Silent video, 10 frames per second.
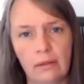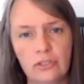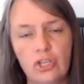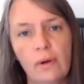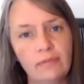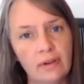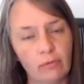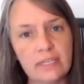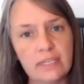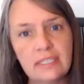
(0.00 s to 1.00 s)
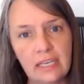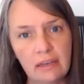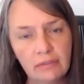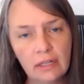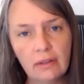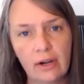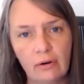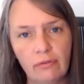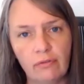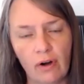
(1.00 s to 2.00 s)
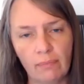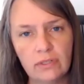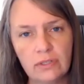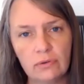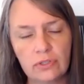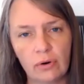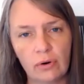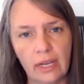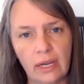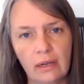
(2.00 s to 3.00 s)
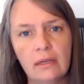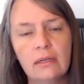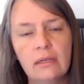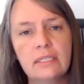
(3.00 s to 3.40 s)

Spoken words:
So you have to have received the letter from the Social Security